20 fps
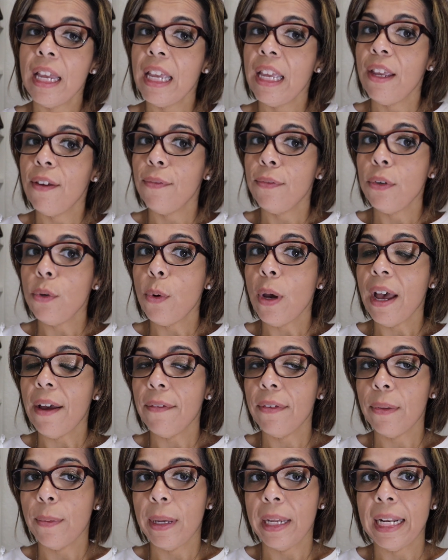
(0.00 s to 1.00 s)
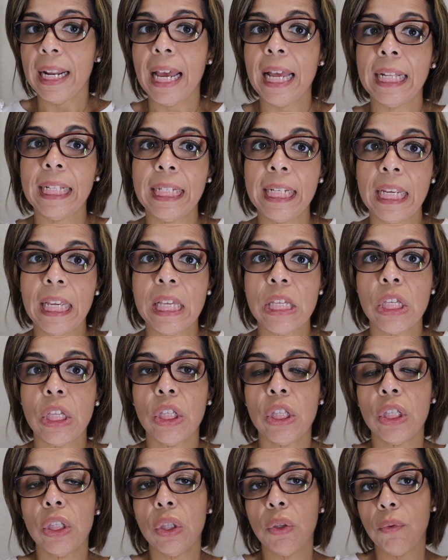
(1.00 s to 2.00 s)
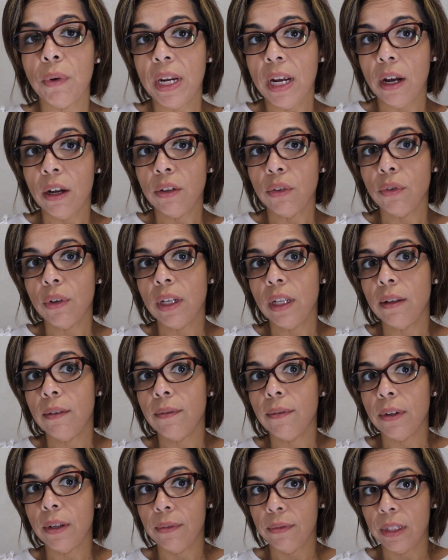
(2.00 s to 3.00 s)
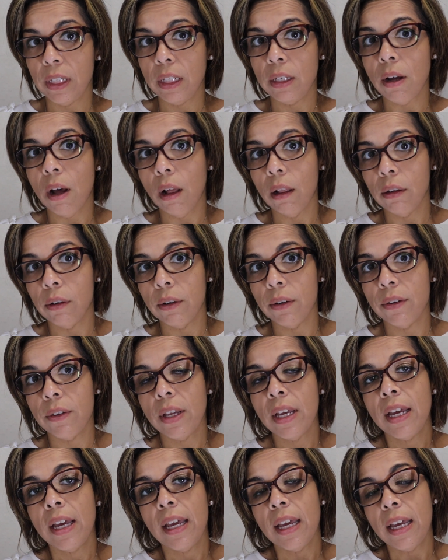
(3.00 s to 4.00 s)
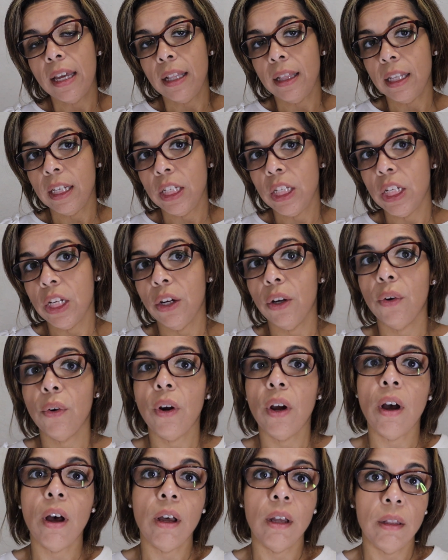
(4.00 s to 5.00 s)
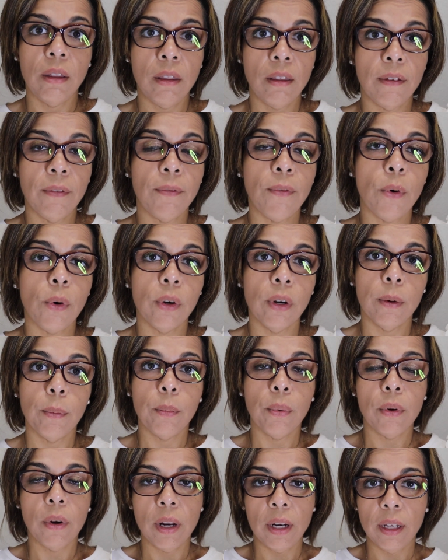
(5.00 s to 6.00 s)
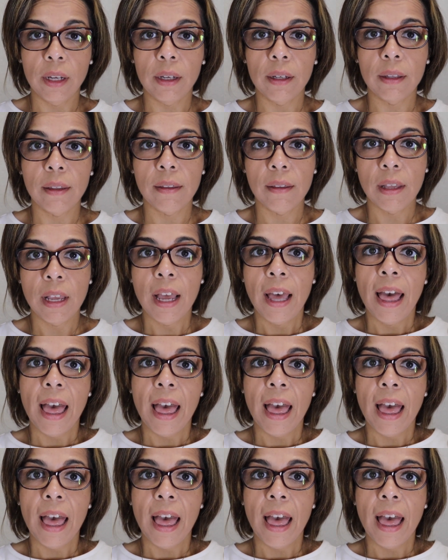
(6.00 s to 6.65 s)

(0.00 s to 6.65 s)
if you have spent at least $350 in the year on Sephora products.